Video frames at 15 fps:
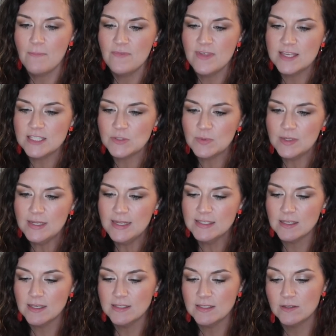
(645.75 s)
this one
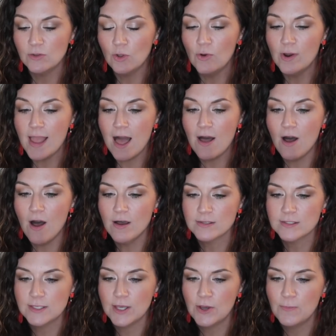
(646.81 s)
it's a L'Oreal
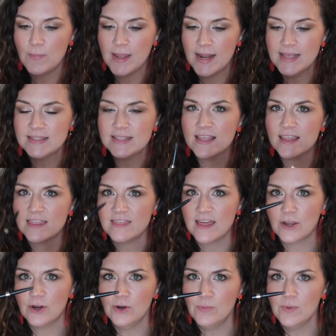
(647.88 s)
also, but it's the
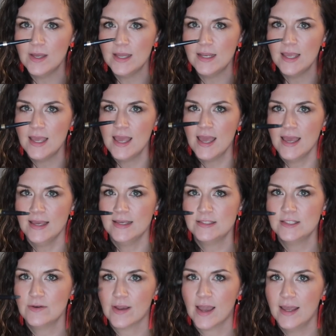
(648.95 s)
thicker one, and
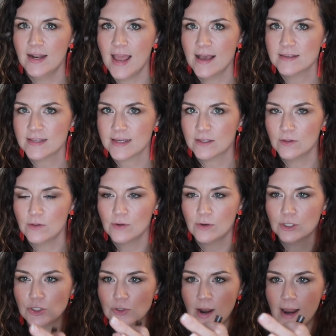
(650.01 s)
so it kind of has like a
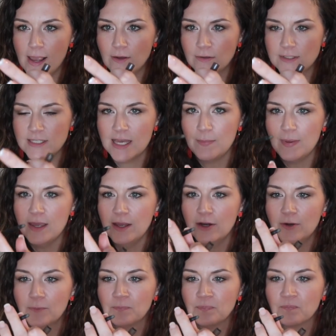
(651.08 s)
little triangle tip
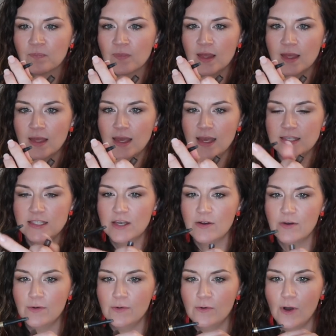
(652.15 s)
here. And
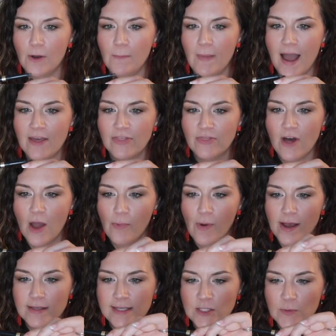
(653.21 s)
so my thought
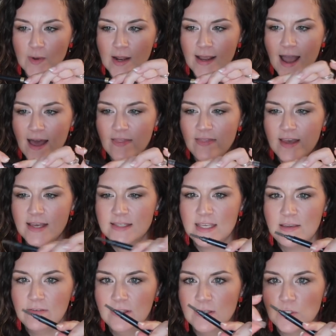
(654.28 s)
process when I got this,
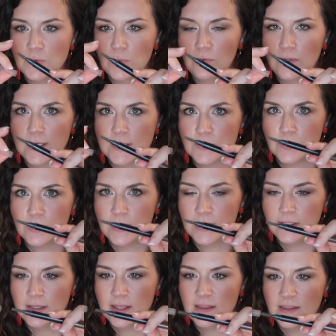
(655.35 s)
even though spoolie is
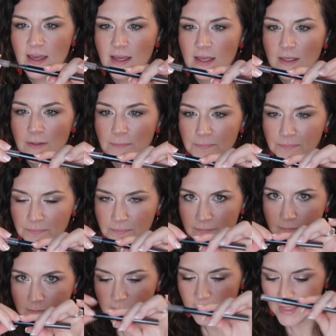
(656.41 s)
really thick,
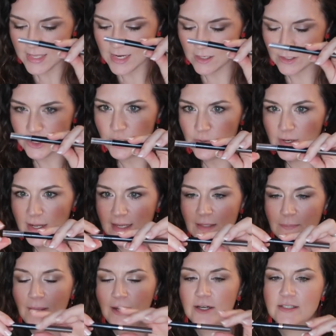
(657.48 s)
and I'll show it in
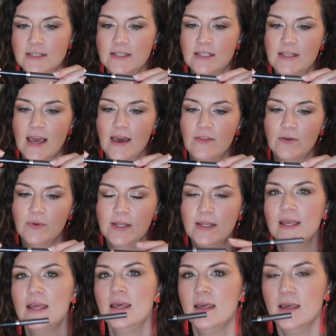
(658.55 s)
comparison to the other
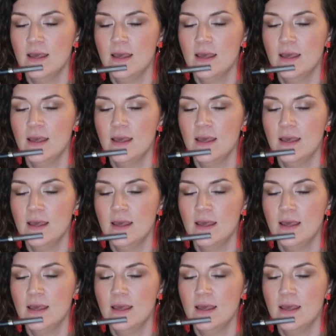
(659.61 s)
one.